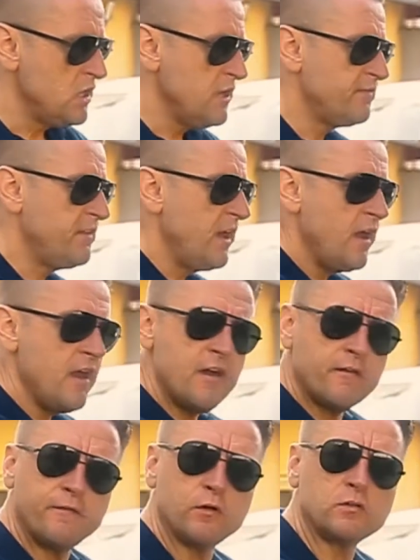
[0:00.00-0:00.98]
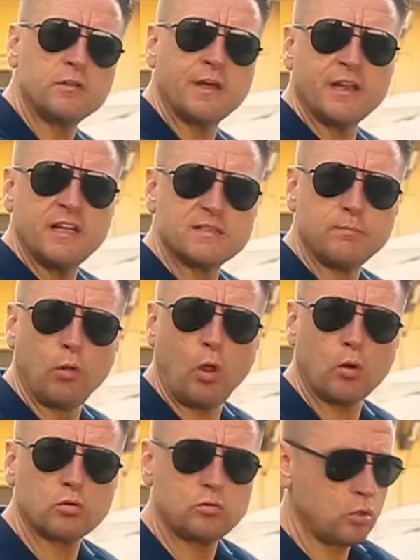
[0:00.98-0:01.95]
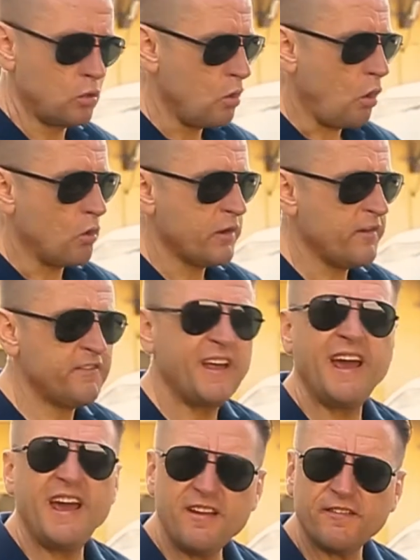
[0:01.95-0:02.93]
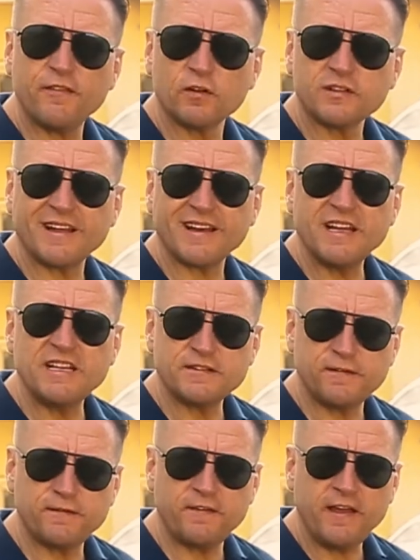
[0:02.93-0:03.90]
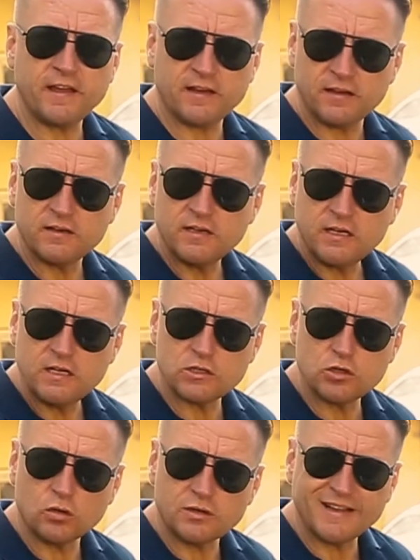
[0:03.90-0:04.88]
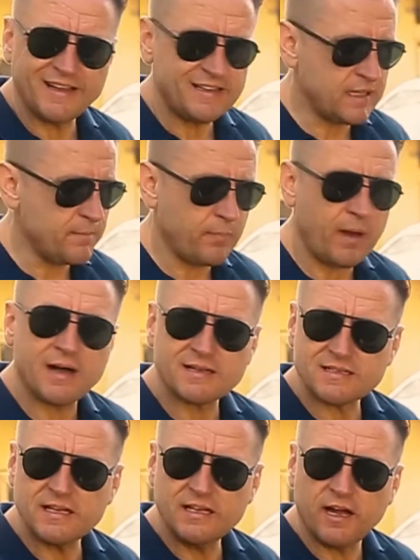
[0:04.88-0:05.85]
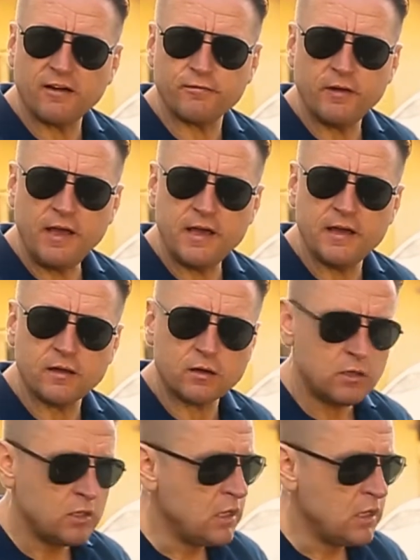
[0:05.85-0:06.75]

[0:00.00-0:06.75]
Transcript: If the air filter is blocked or if the air filter is fake, is not letting pass enough air,